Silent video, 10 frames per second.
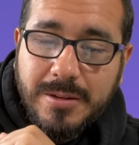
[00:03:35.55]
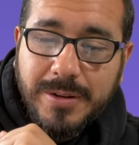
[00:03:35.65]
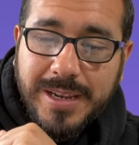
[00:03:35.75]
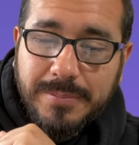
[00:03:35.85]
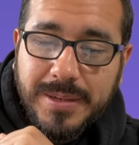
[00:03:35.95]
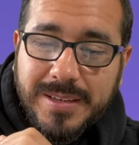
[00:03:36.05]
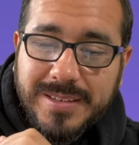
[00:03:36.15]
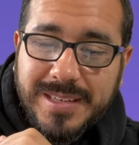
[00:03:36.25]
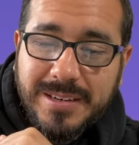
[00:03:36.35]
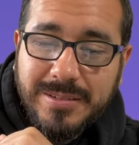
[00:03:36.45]
right?
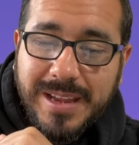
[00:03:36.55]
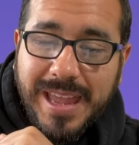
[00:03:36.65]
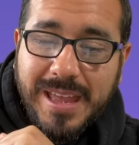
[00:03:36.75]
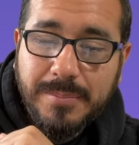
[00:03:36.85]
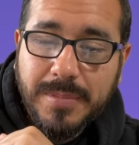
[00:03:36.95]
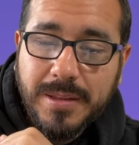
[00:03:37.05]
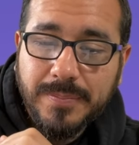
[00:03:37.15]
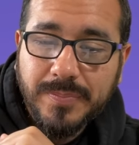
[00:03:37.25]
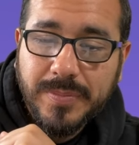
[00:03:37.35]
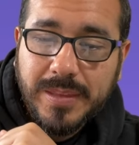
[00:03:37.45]
Because here M,
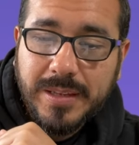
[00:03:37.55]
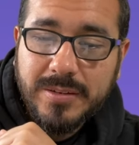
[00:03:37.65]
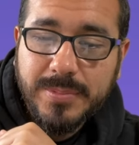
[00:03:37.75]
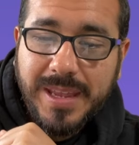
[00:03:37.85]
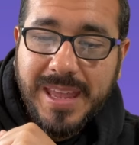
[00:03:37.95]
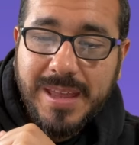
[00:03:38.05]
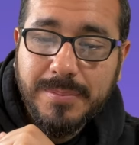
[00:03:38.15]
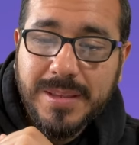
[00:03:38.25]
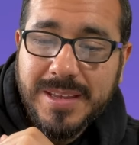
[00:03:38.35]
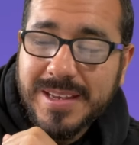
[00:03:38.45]
there's my
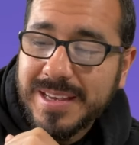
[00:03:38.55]
M,